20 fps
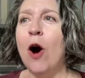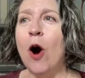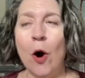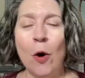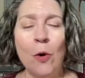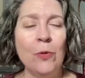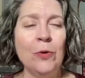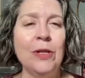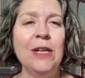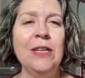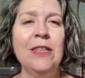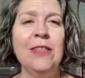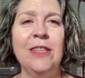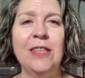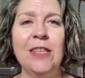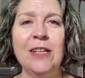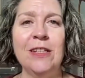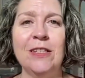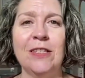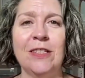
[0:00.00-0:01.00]
only
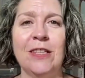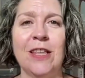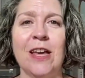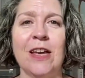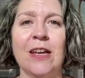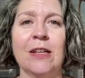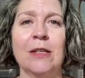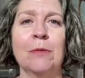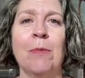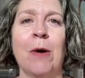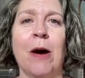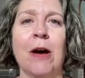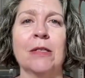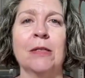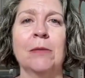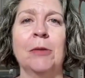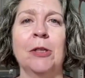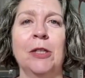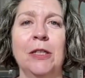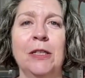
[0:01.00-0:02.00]
this thing is
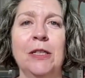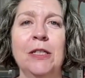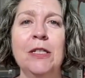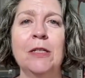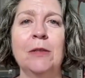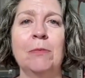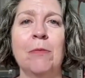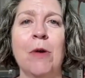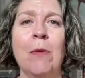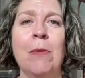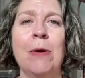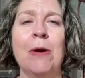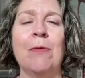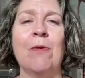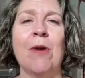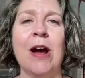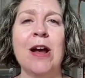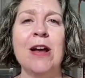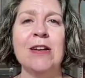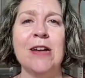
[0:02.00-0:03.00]
possible in this moment
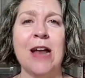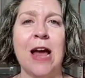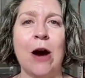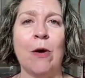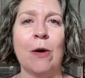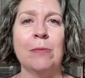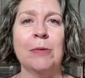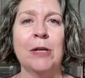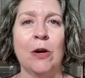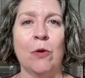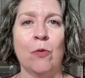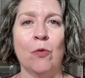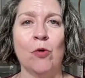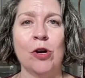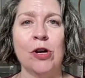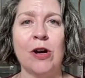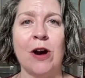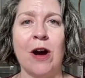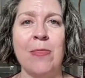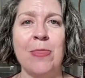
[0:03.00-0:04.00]
right now. I'm going to
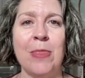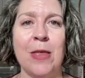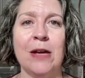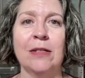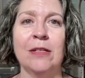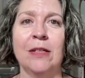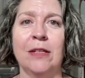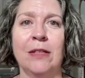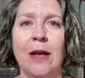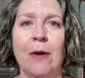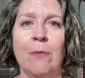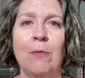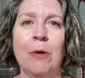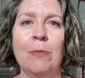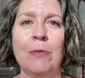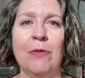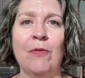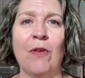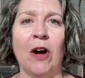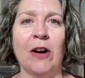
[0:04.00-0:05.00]
work on this and then we'll
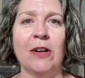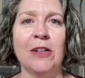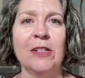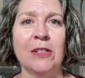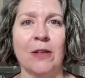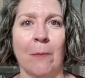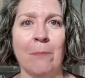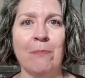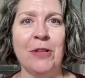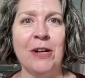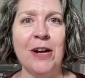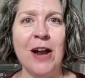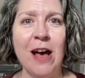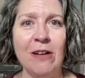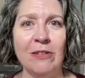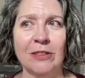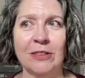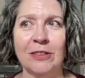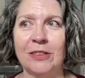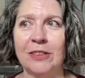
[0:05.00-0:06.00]
move on to something
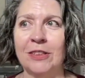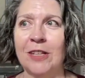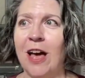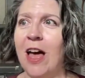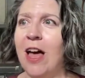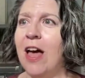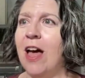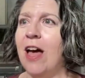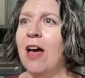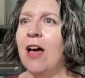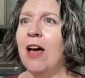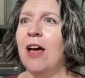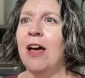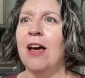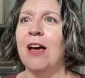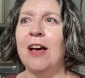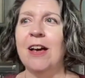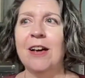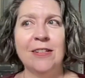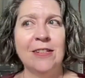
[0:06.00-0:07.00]
else.
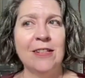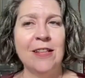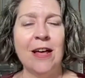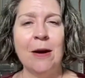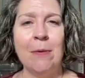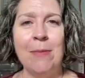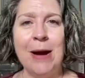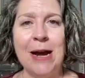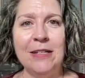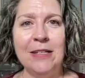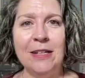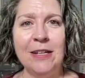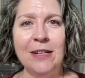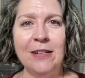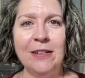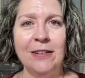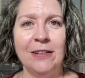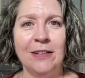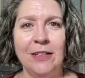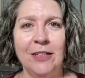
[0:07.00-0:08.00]
Isn't that
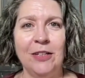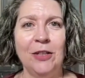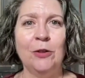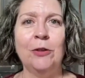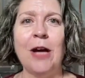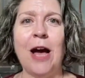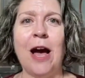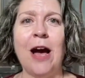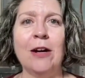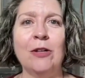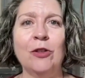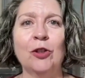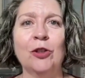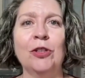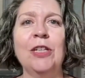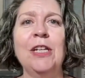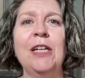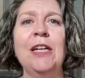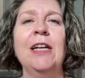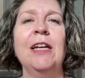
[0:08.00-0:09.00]
amazing? You'll
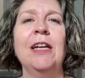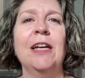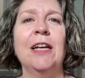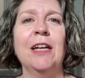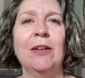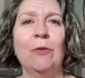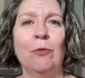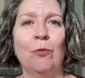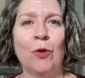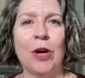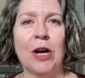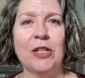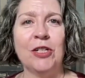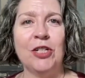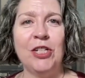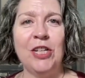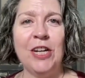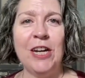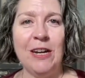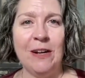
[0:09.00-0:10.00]
actually
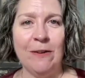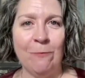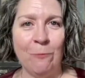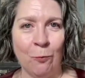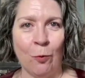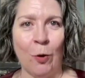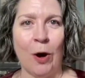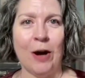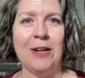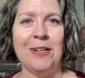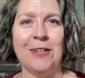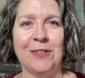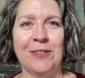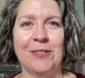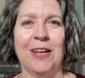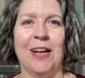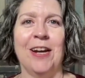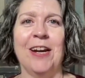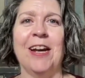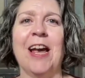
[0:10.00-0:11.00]
achieve what you're
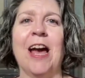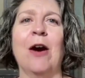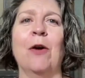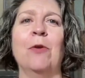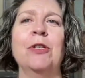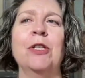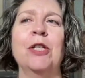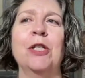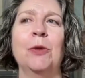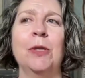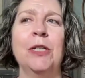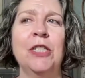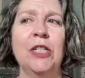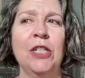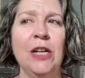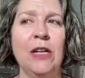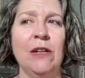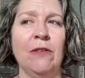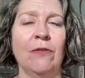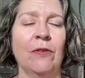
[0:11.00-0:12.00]
setting out to
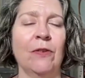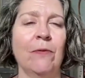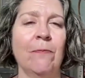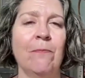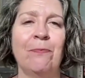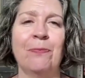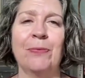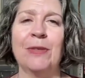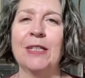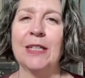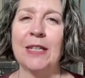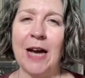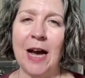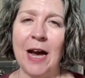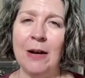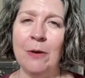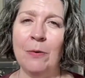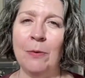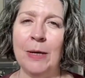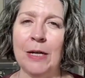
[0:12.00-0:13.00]
achieve. It's
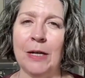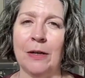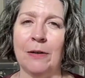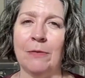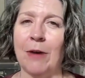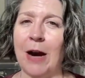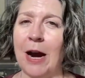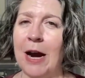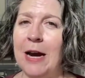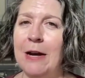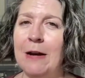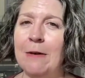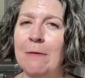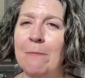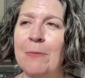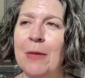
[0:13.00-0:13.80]
kind of weird, right?